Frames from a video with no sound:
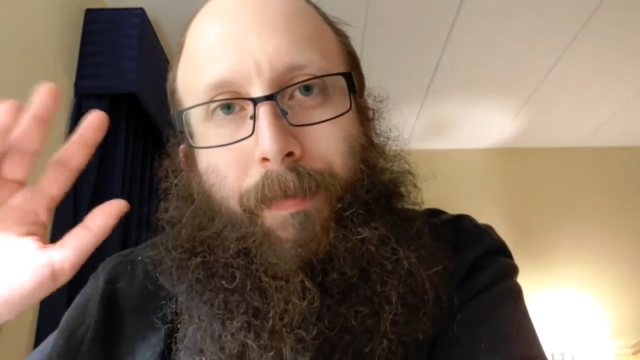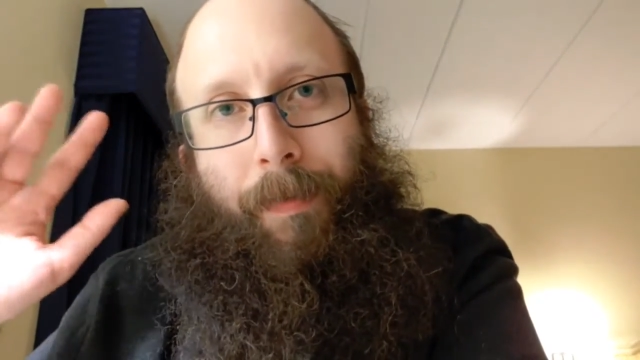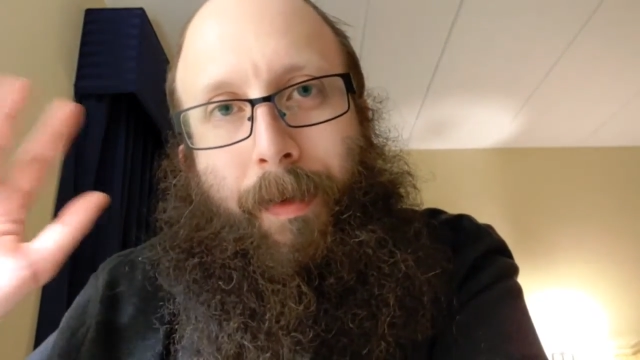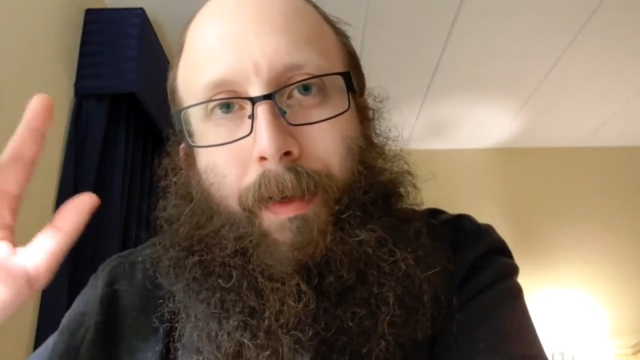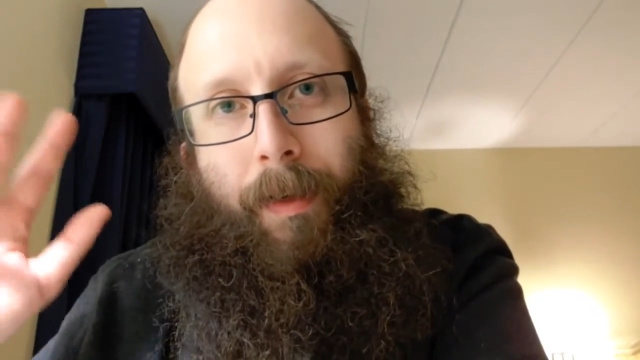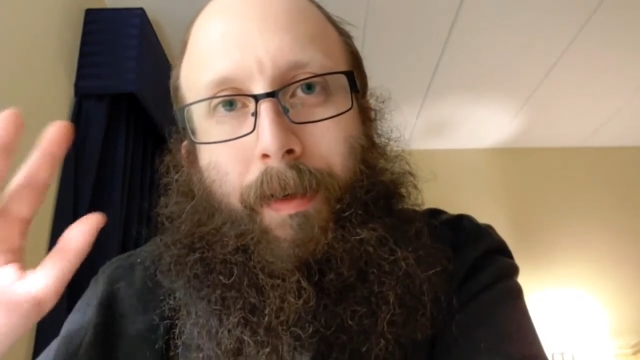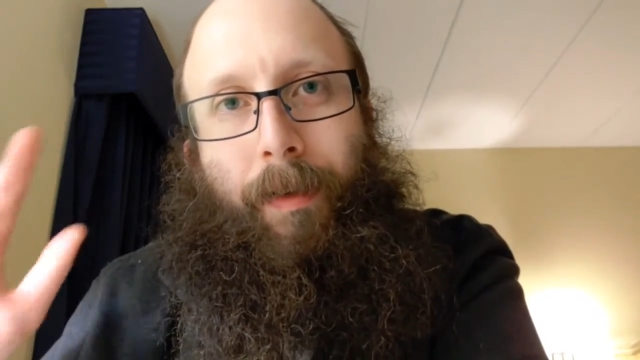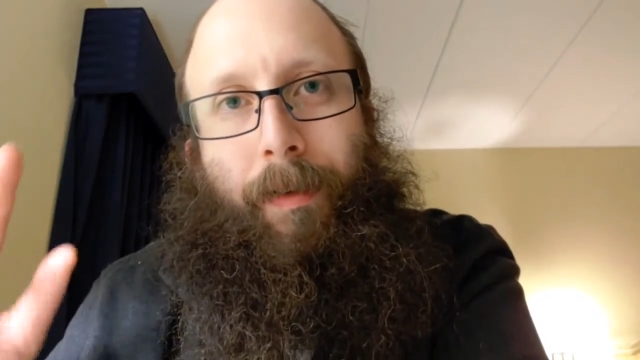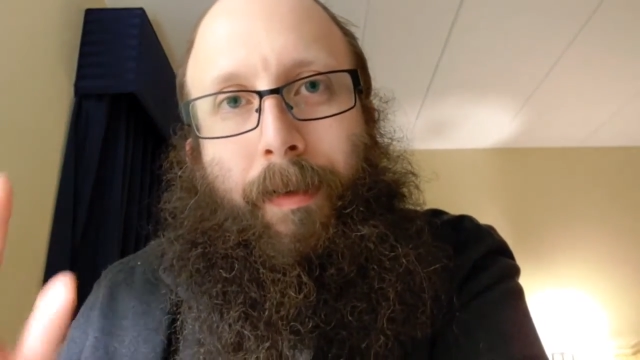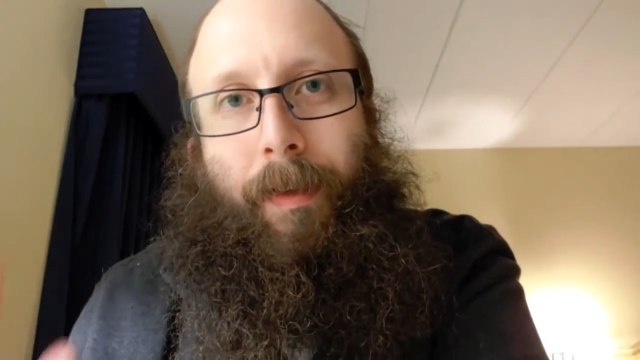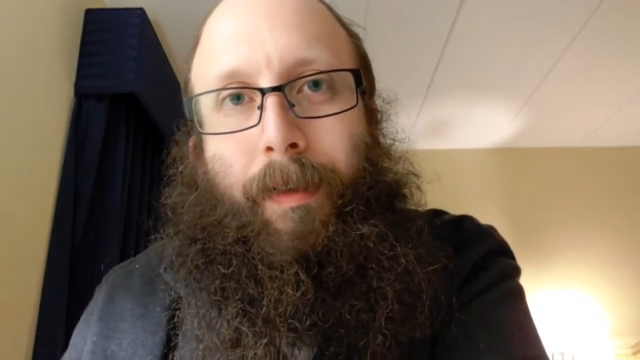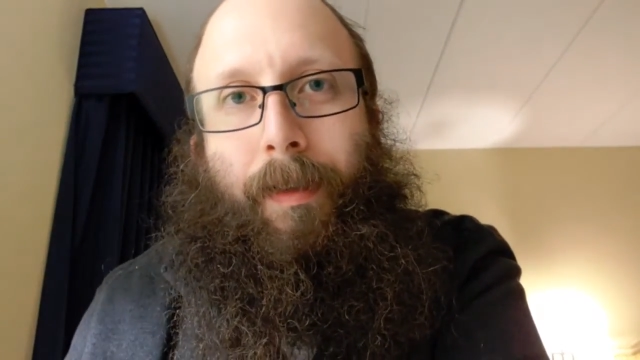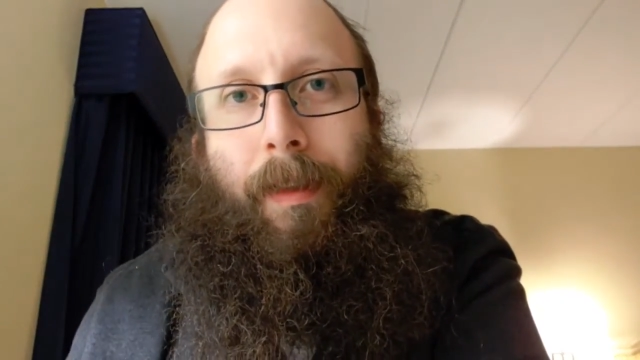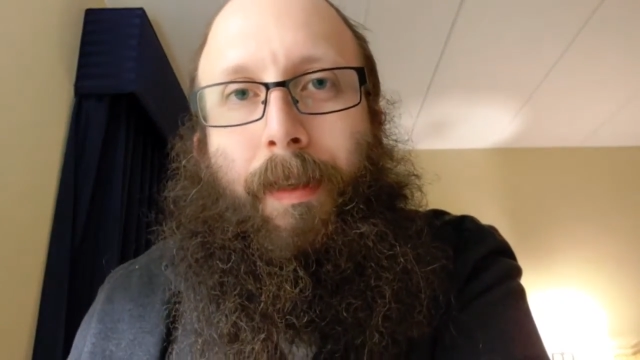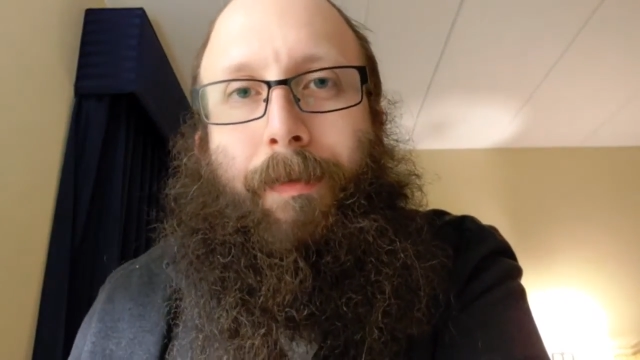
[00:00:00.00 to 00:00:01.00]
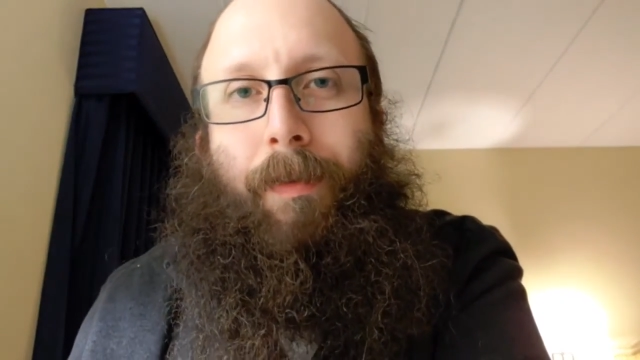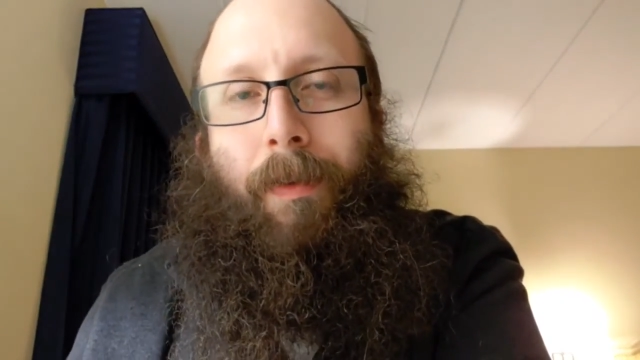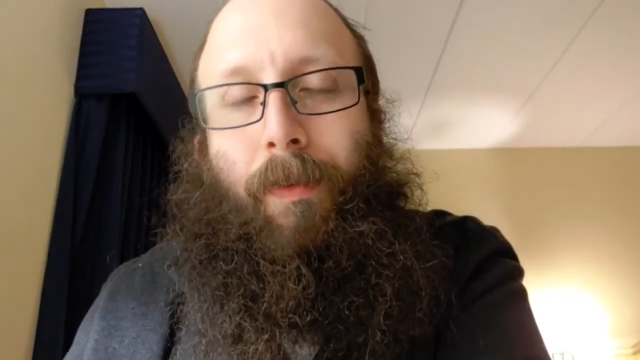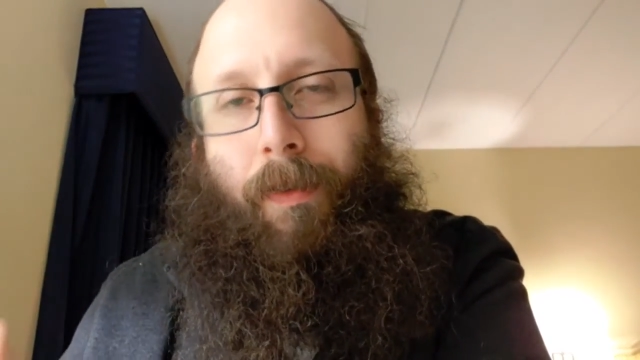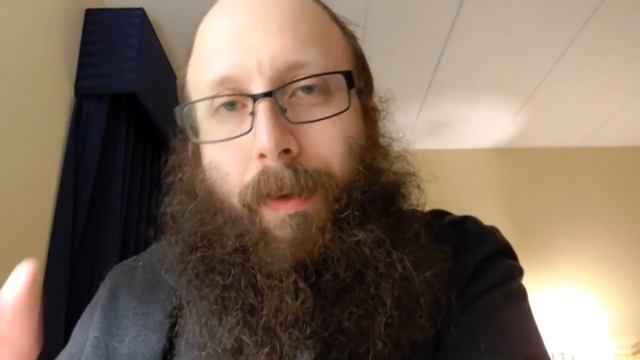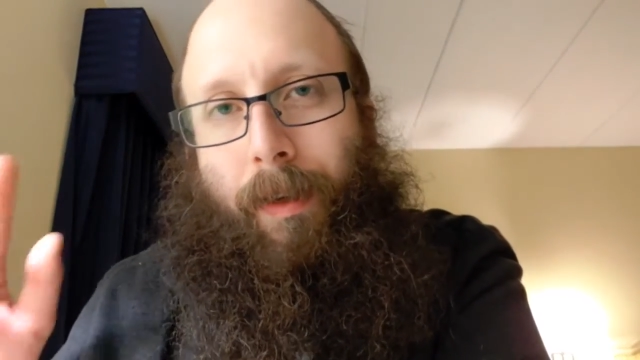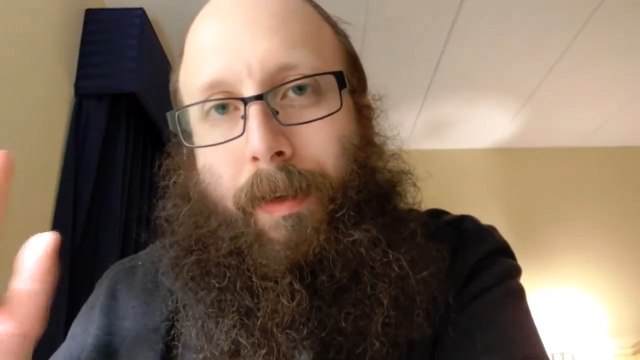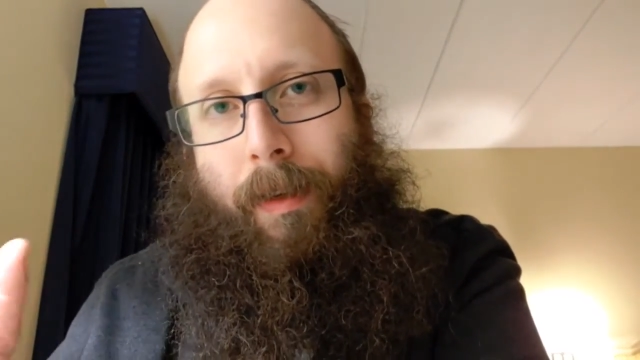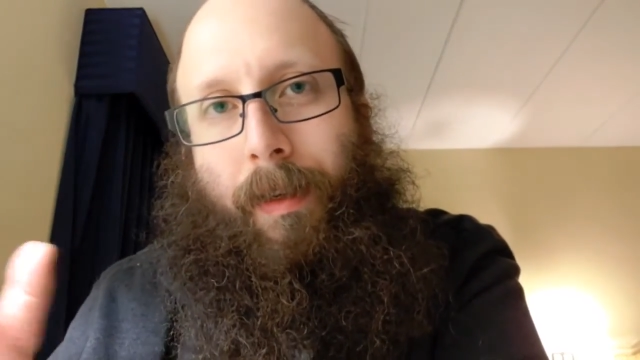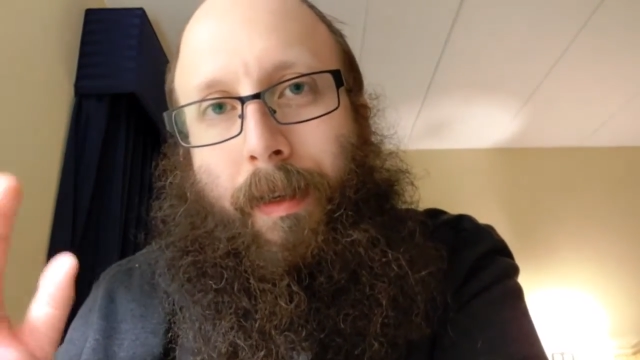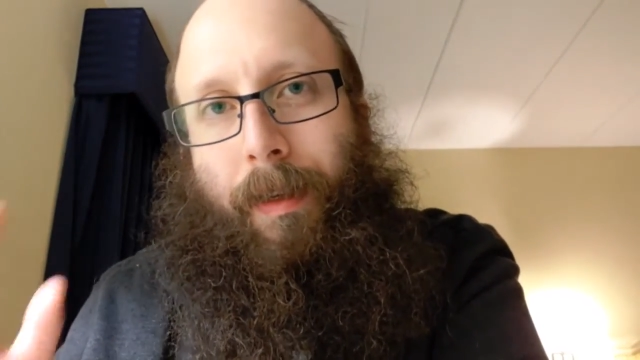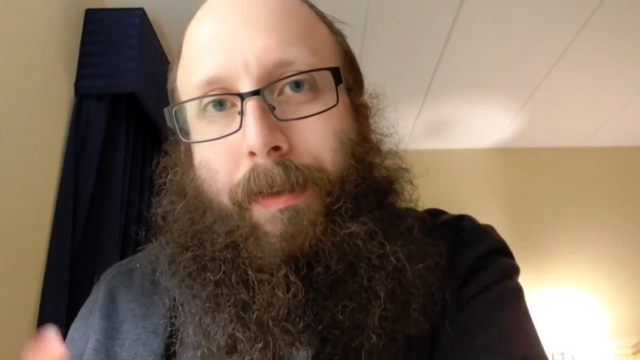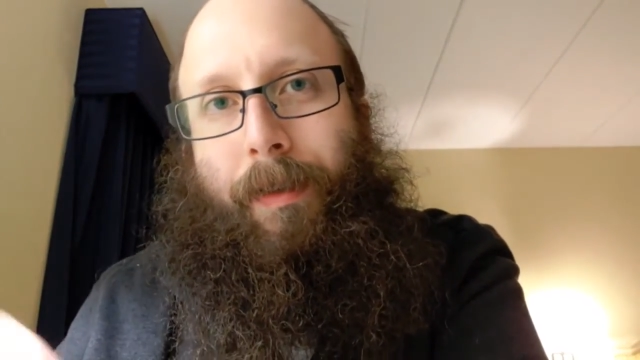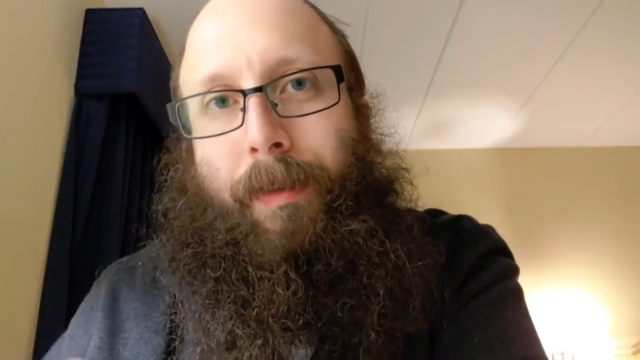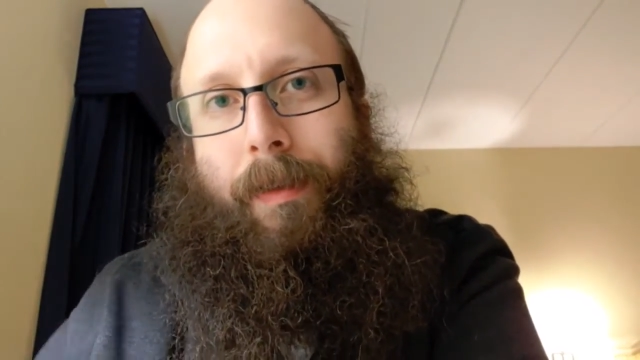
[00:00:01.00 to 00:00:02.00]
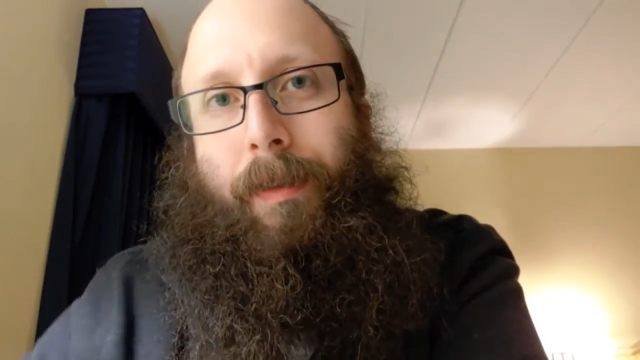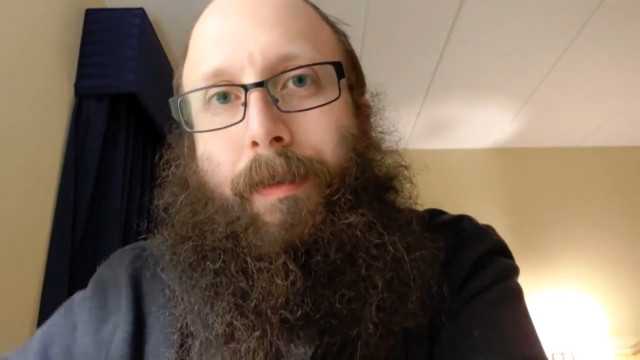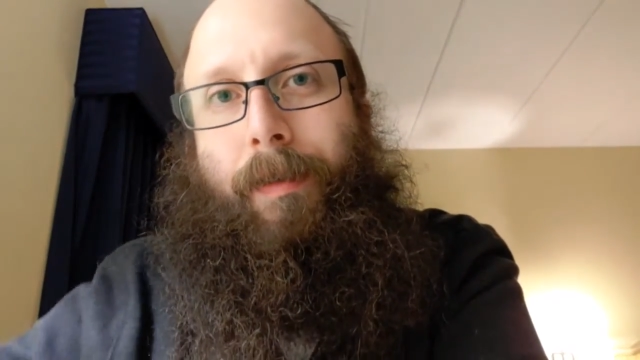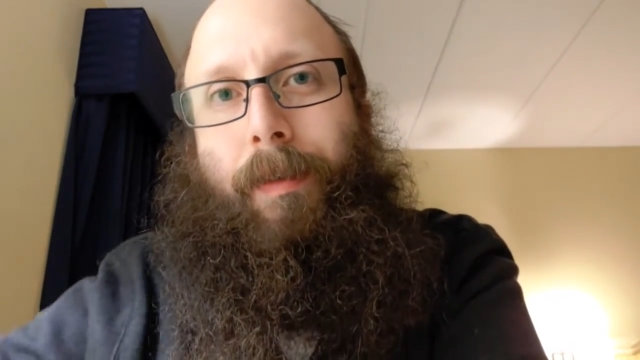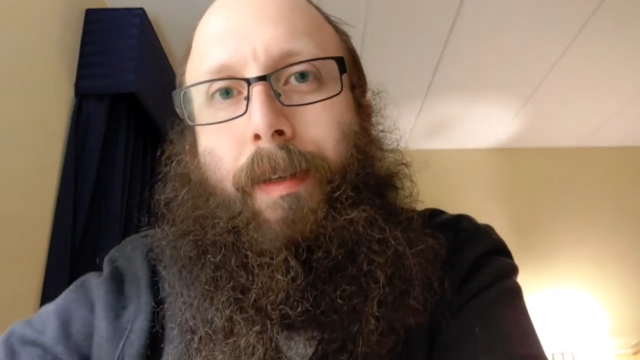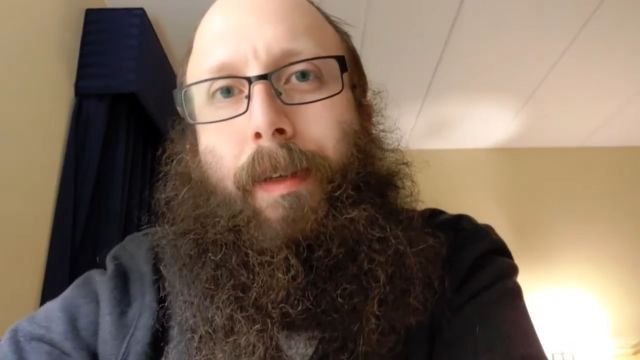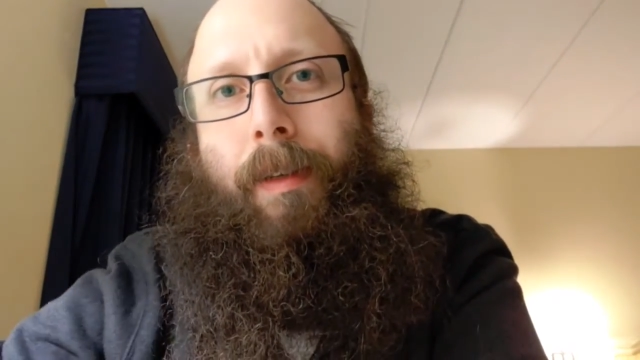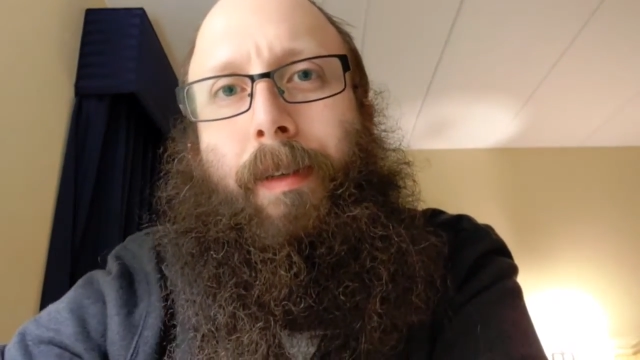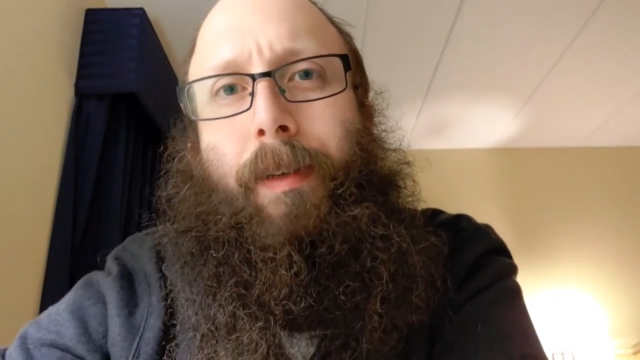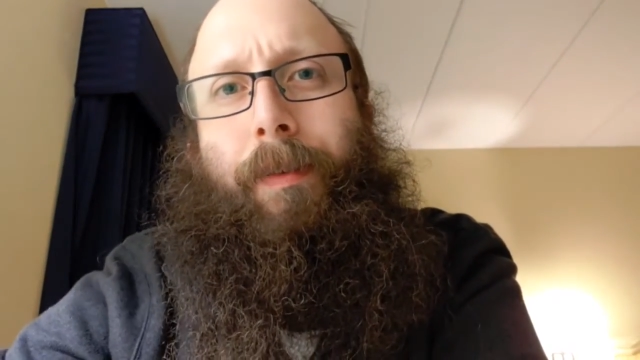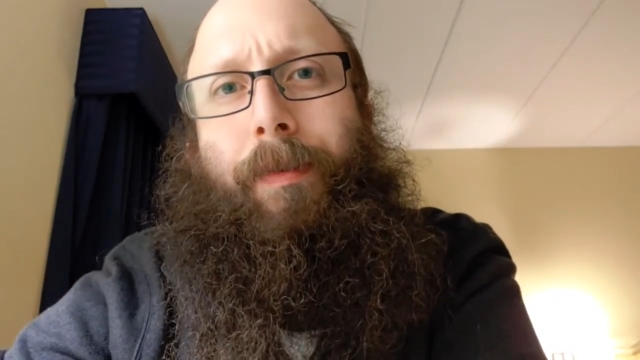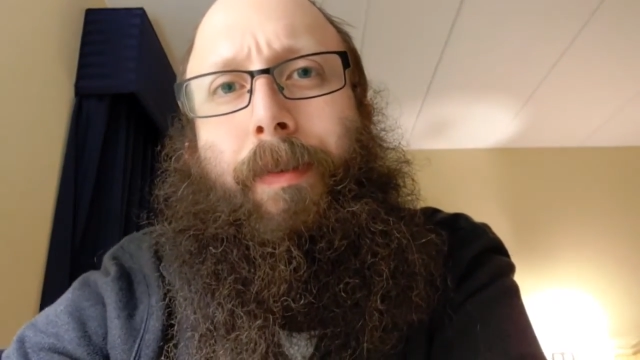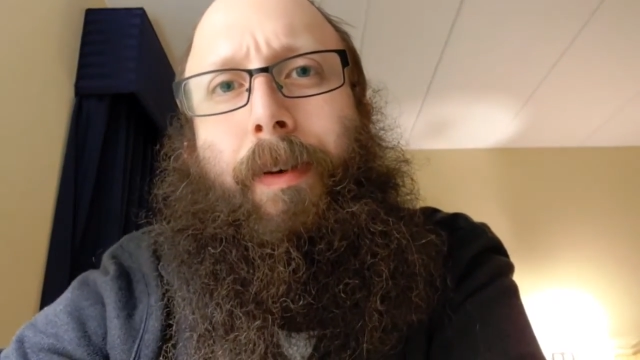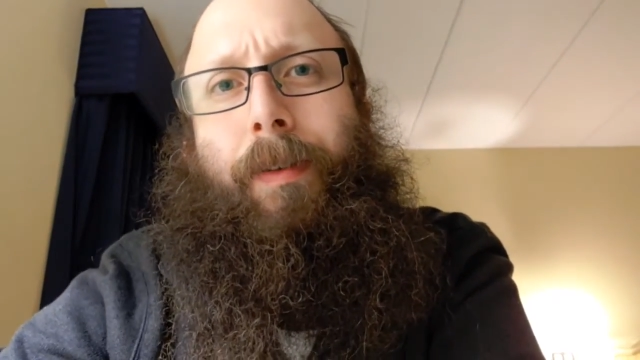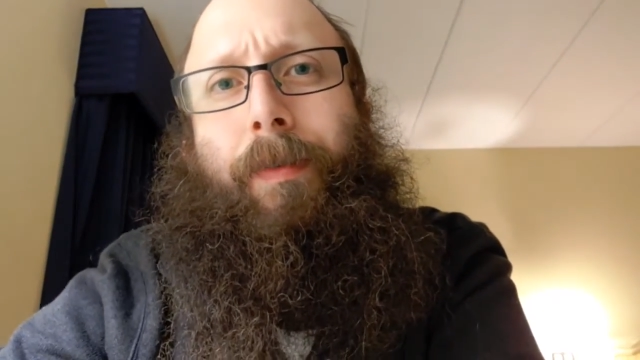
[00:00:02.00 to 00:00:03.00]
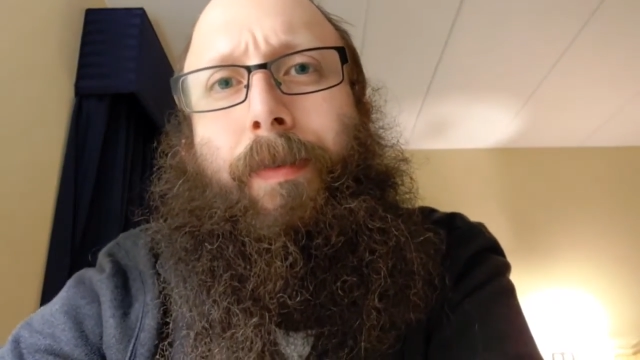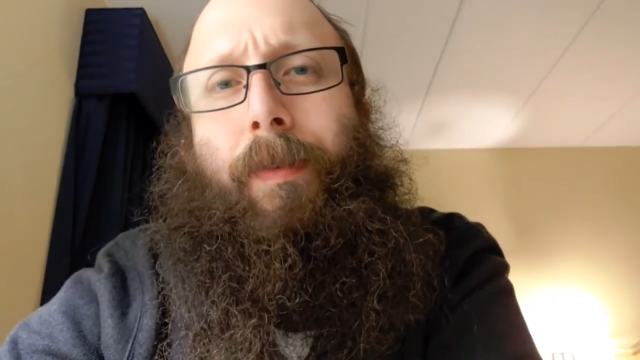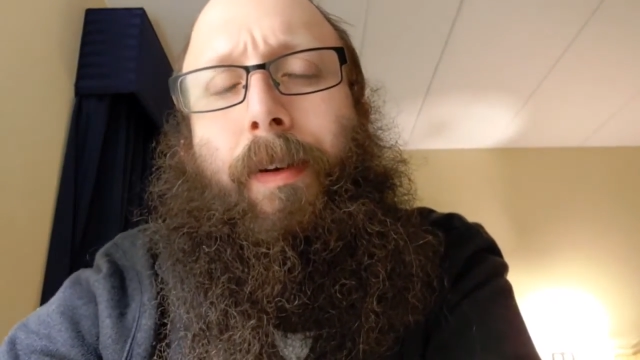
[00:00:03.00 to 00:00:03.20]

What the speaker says: at the level of thought, our conscious understanding of